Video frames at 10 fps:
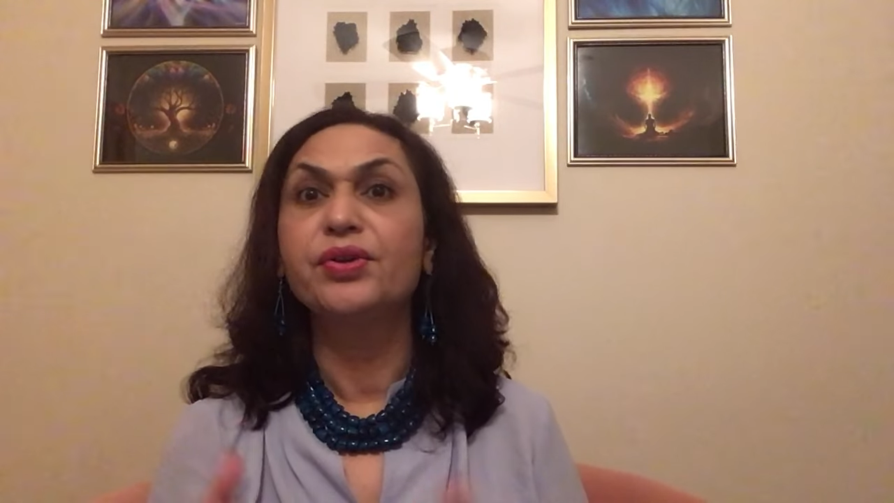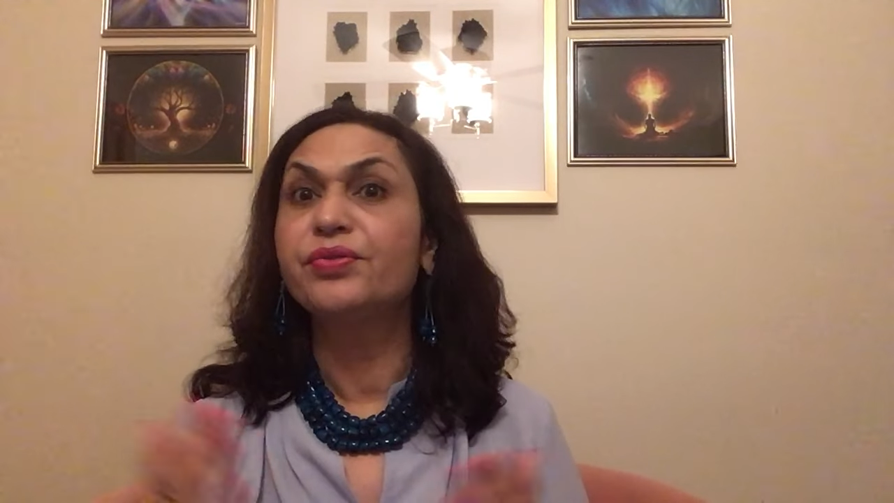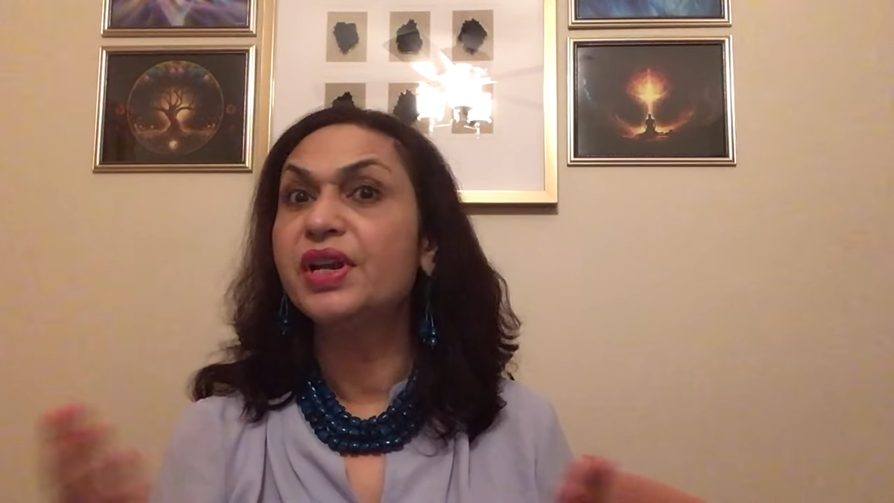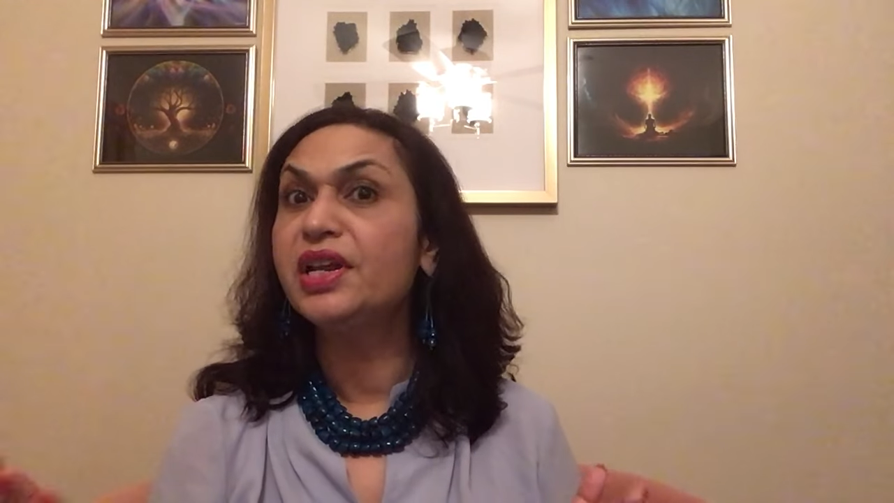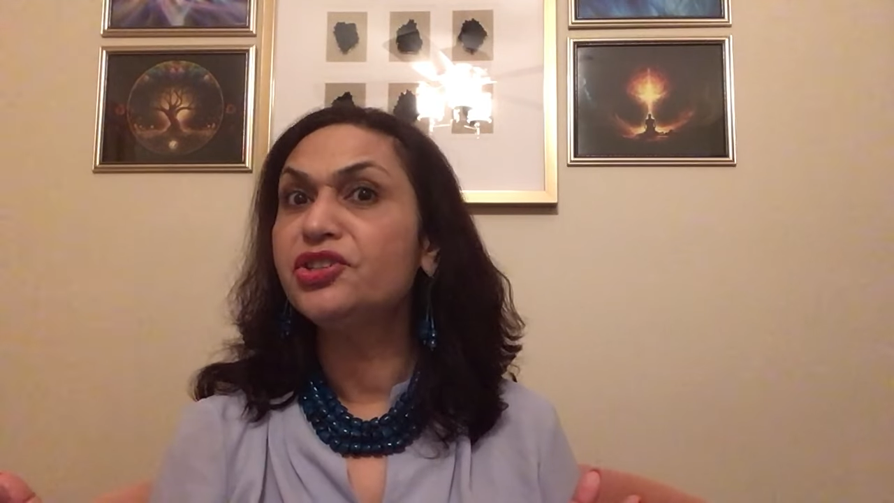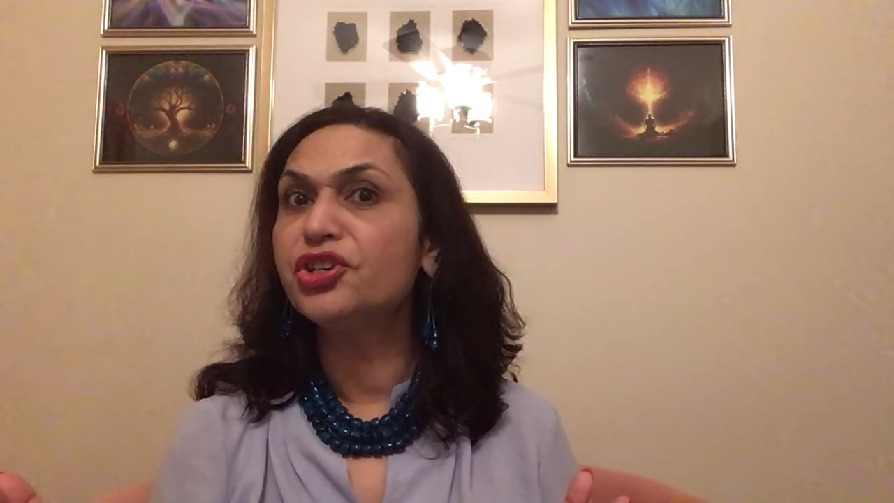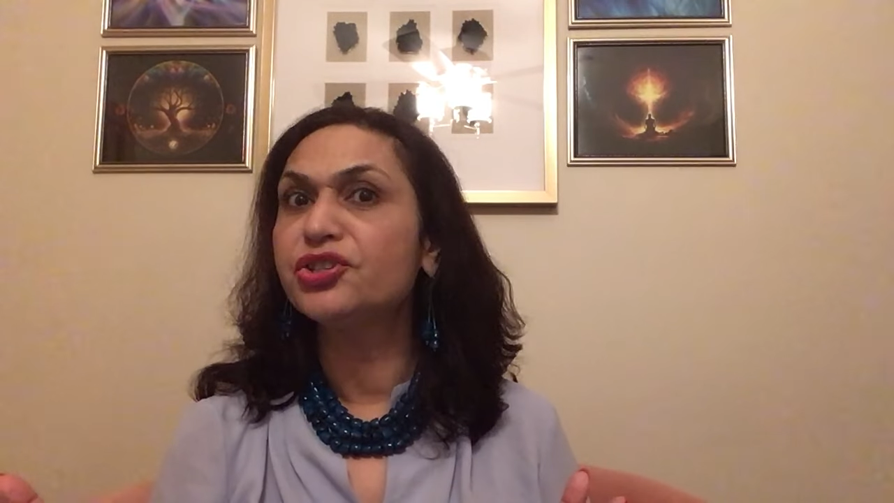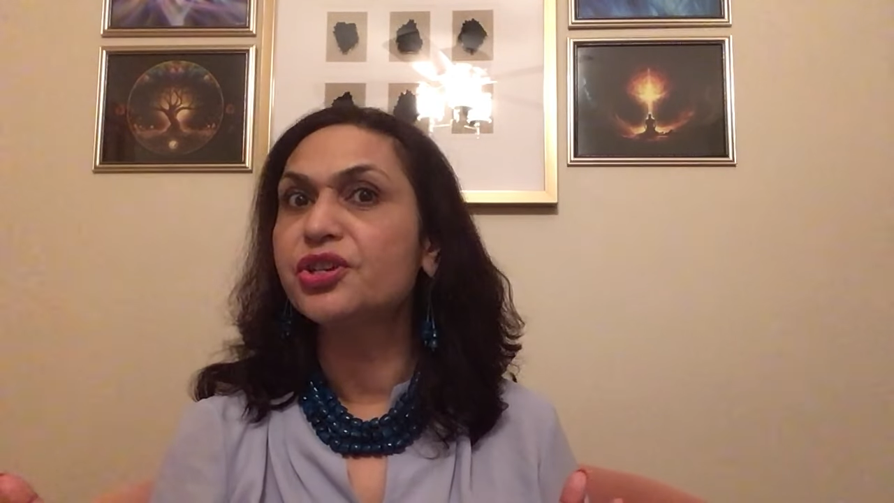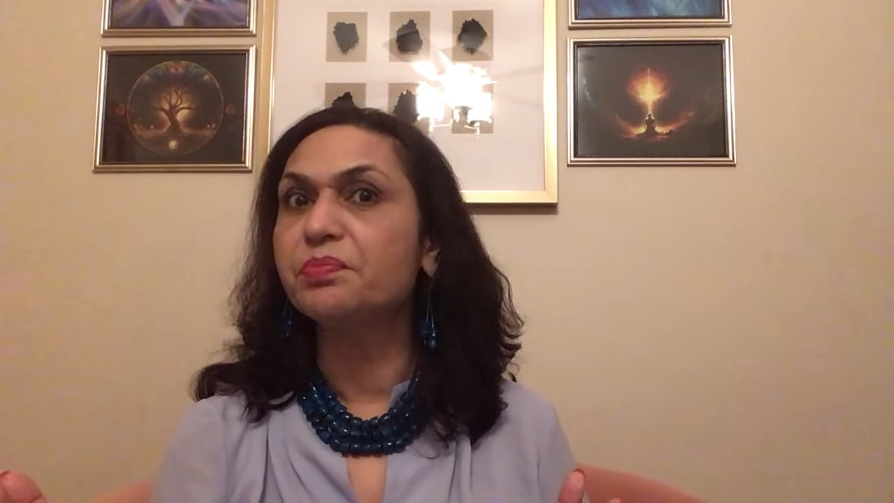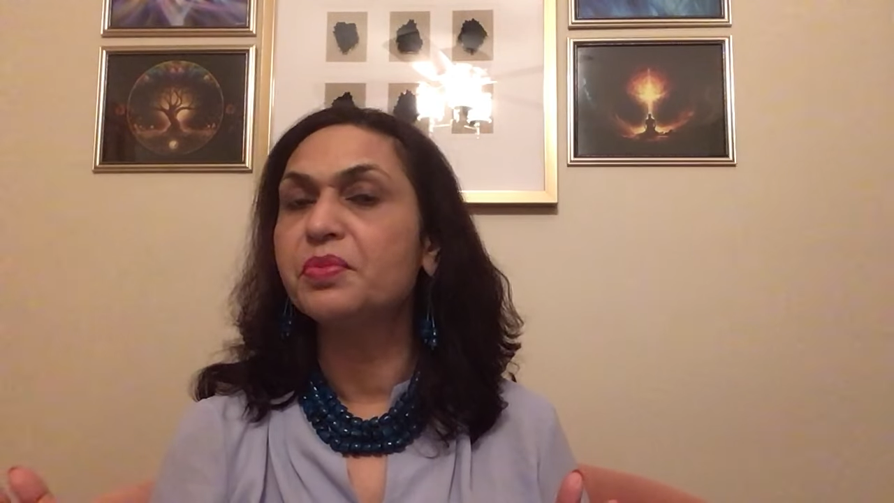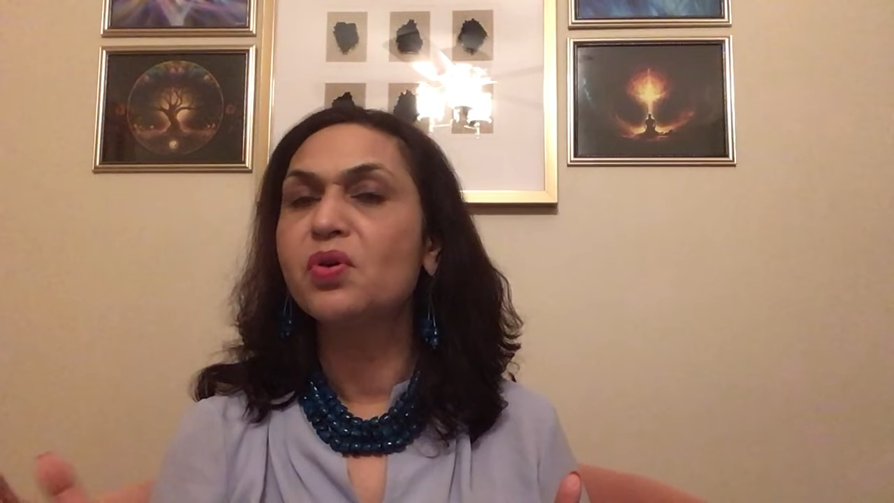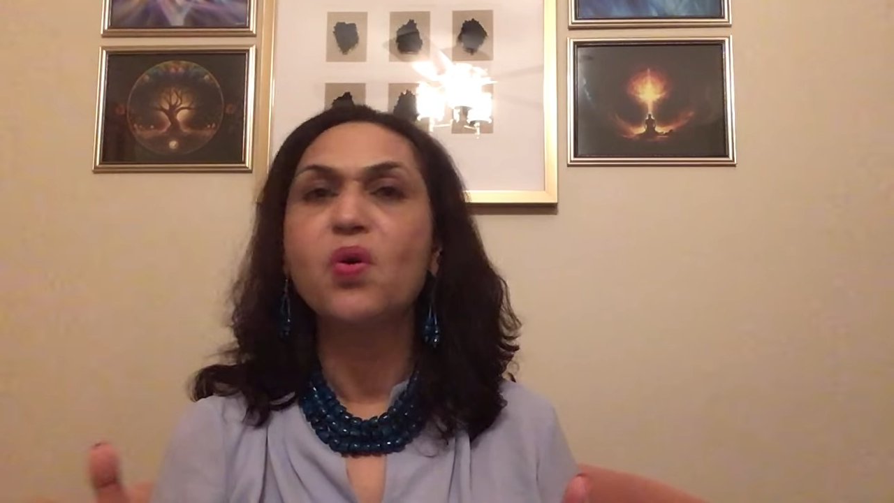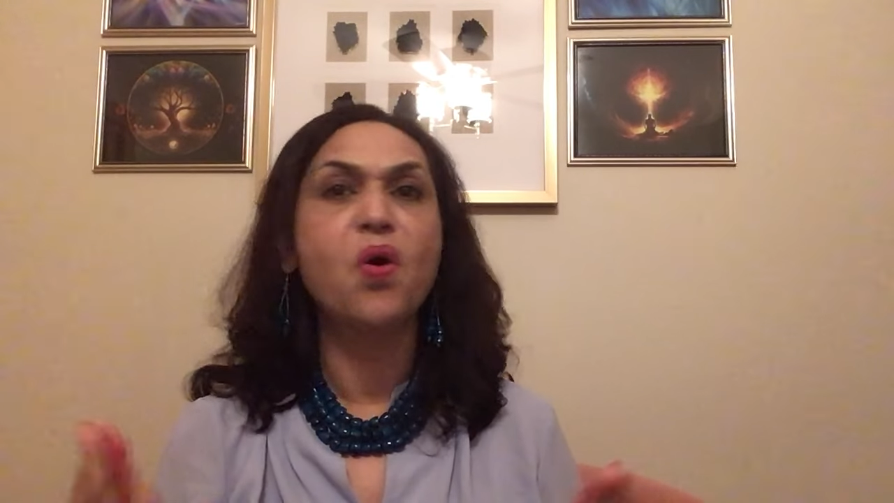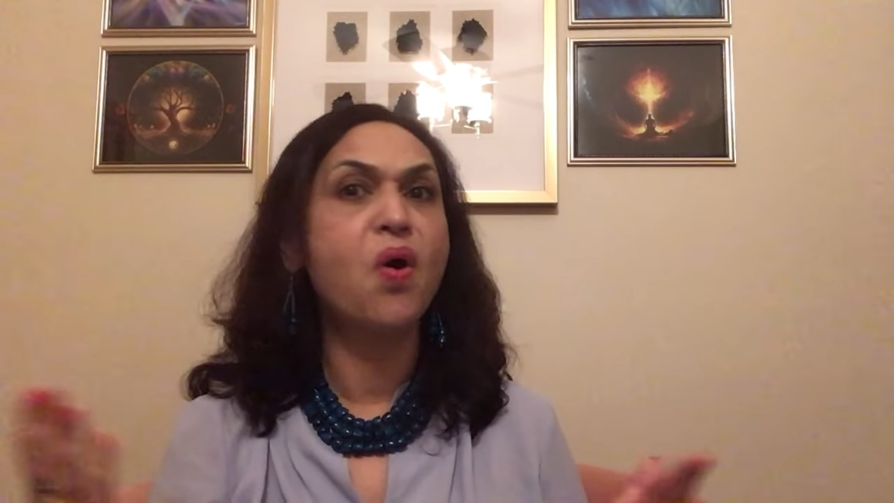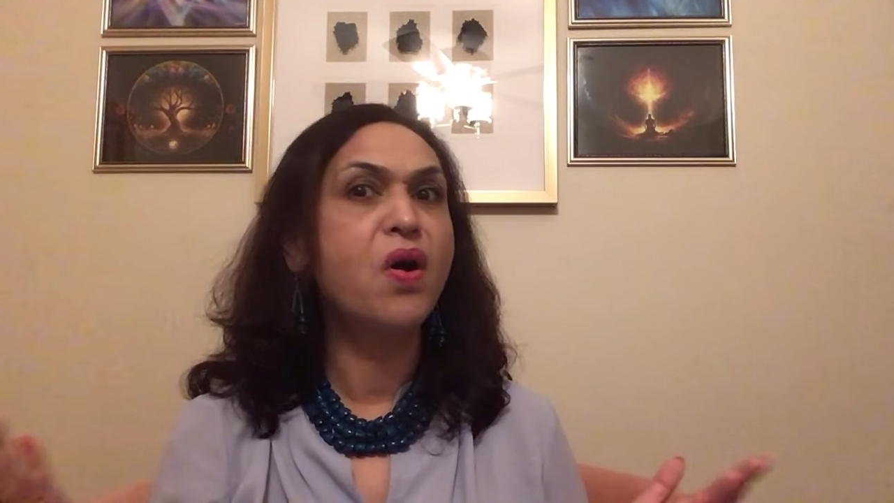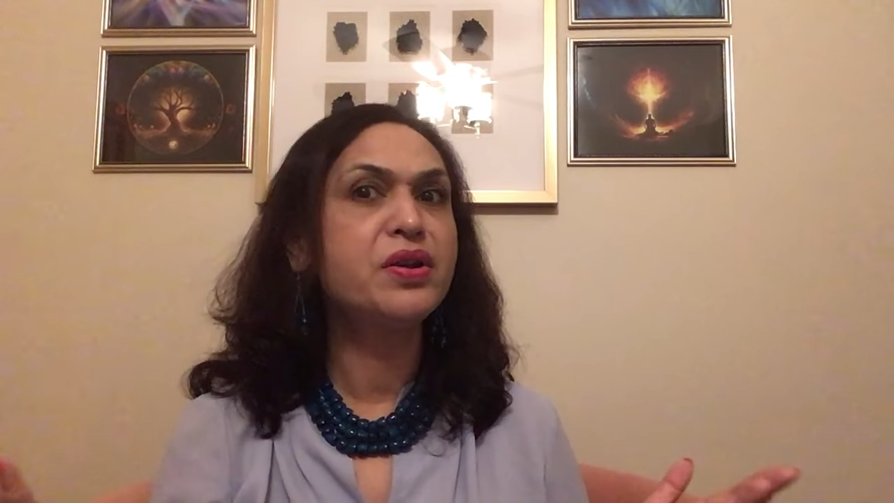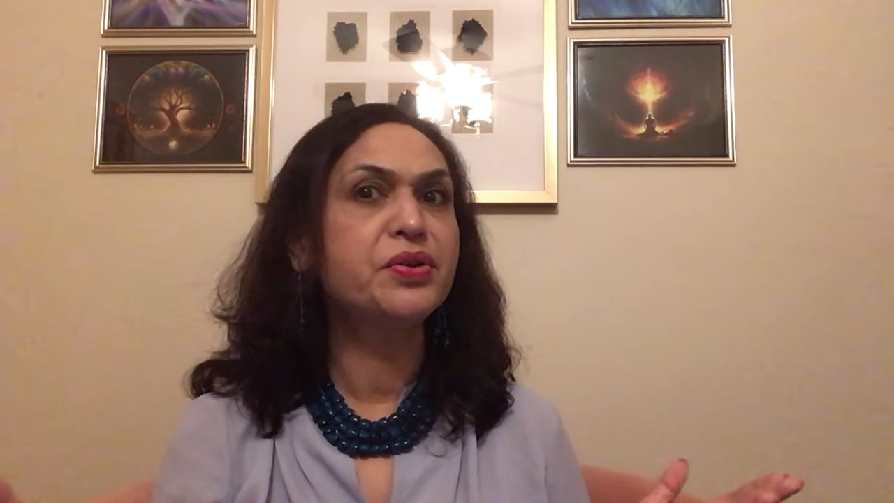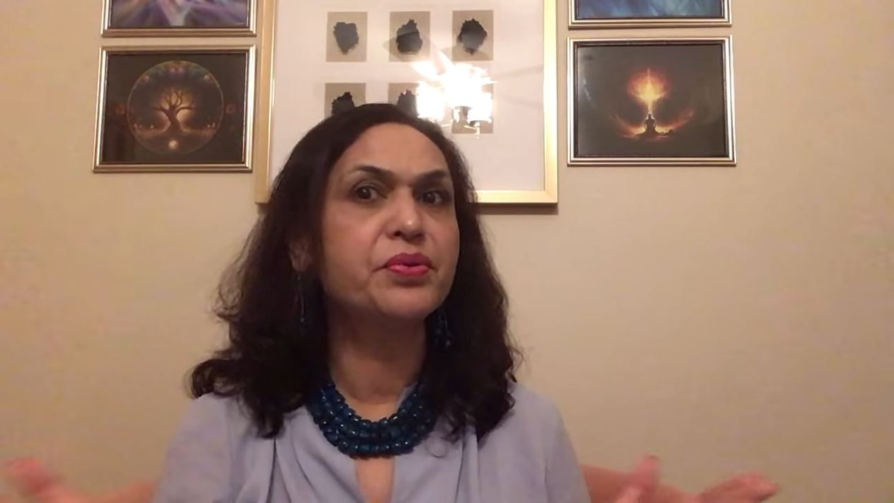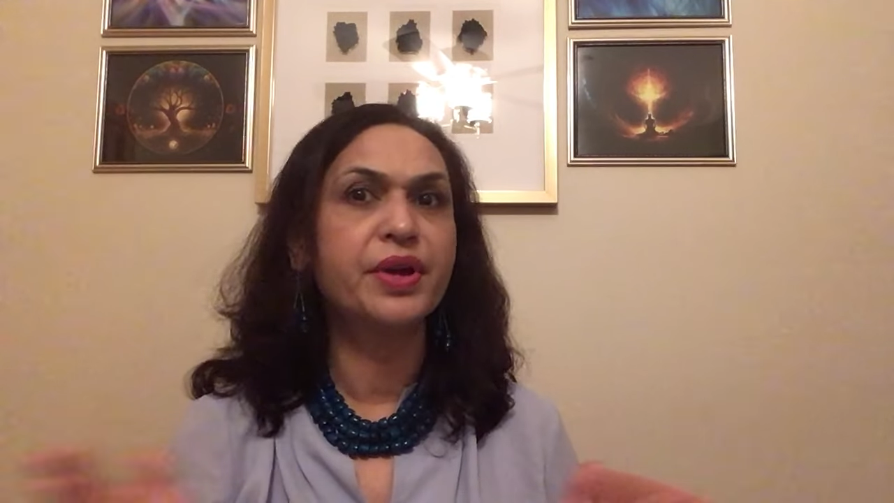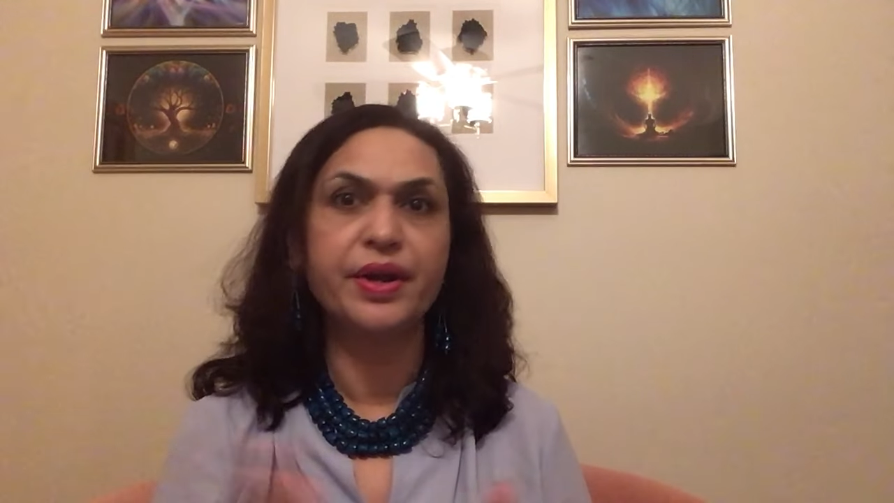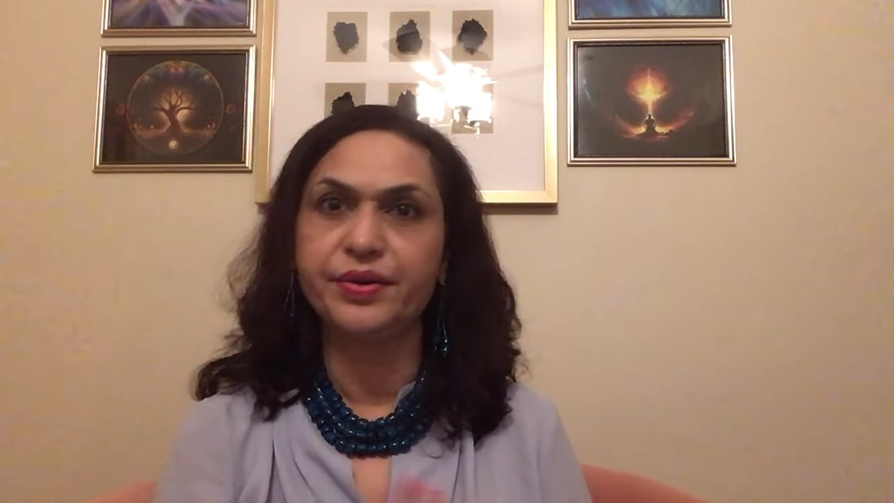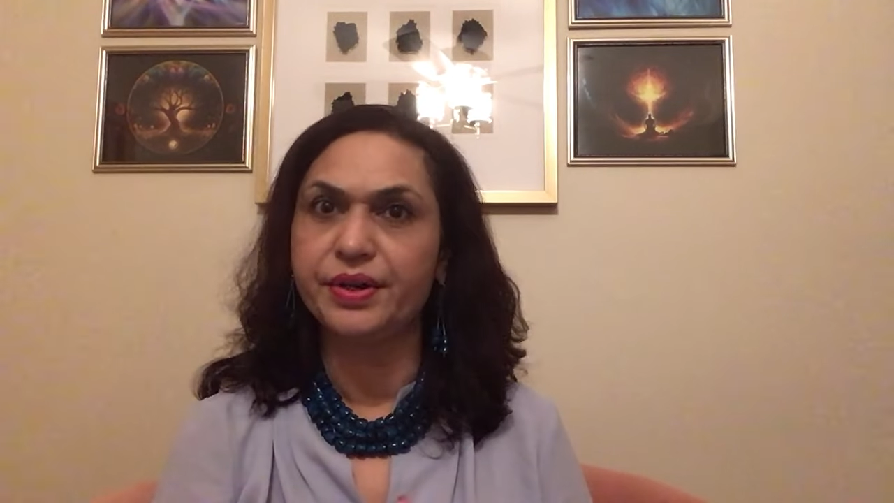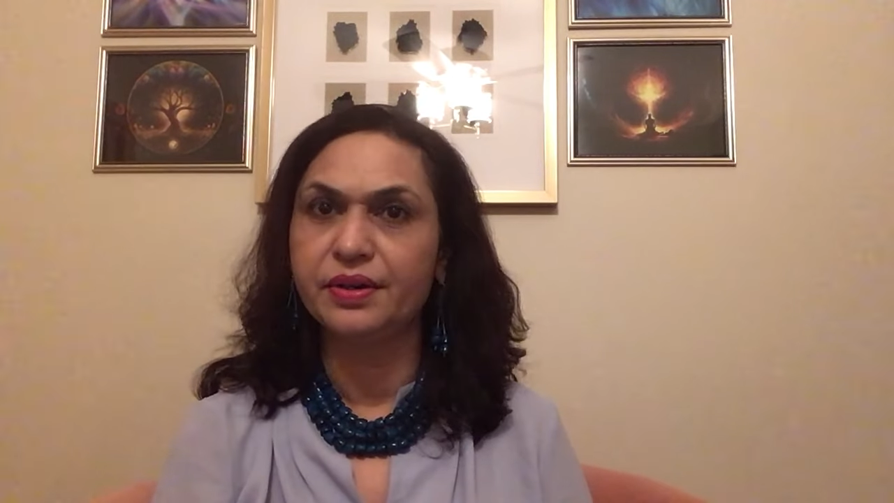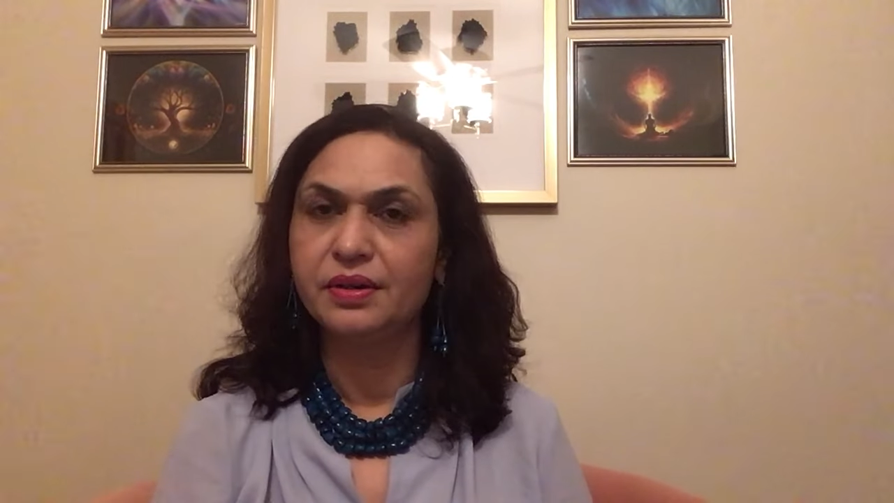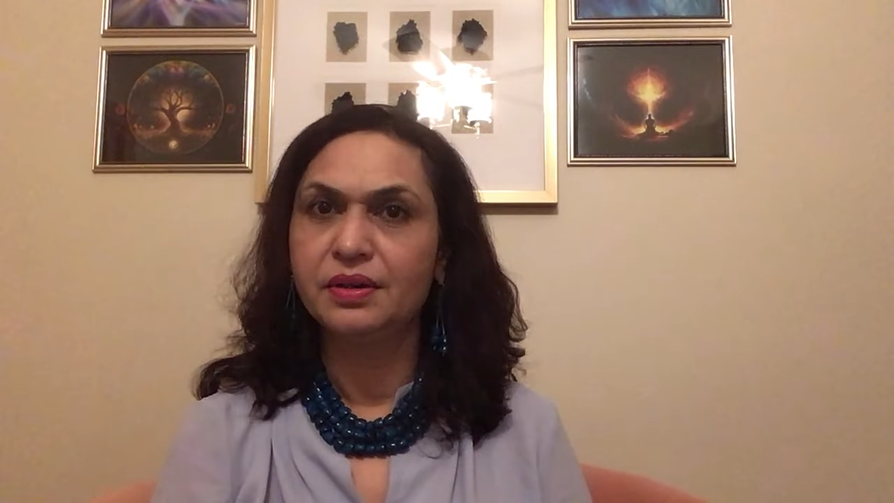relationship, or your career.